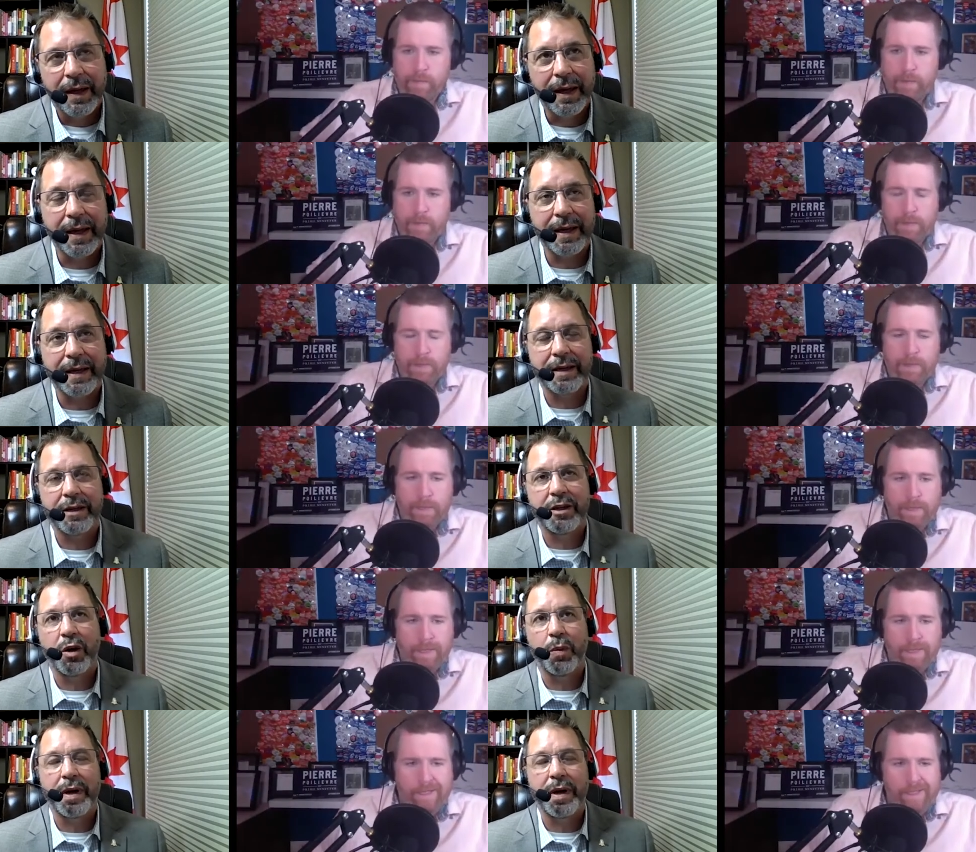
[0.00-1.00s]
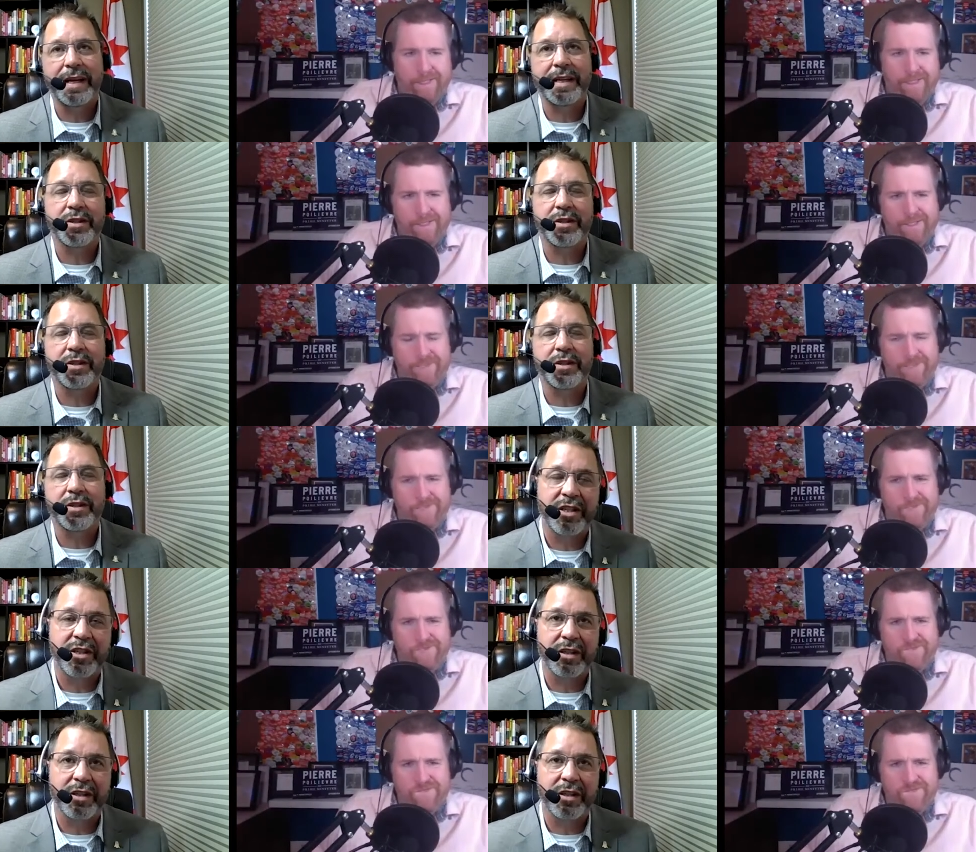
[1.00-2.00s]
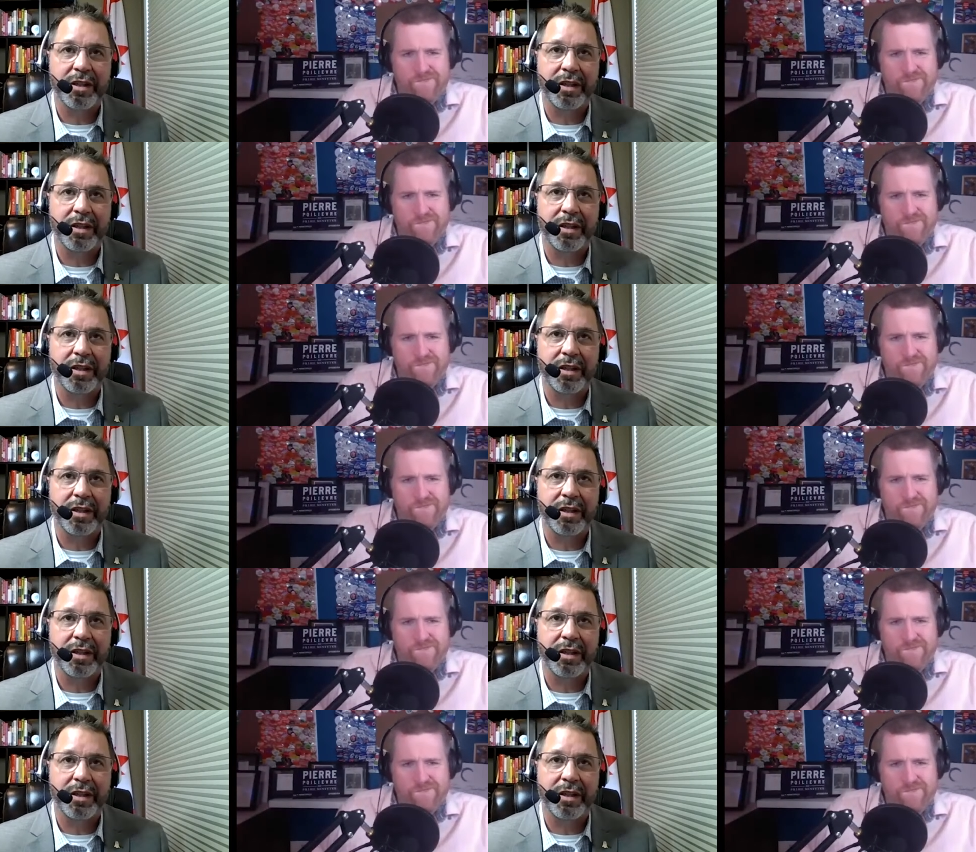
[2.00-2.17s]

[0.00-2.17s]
Speaker 1: You know what? It's overreach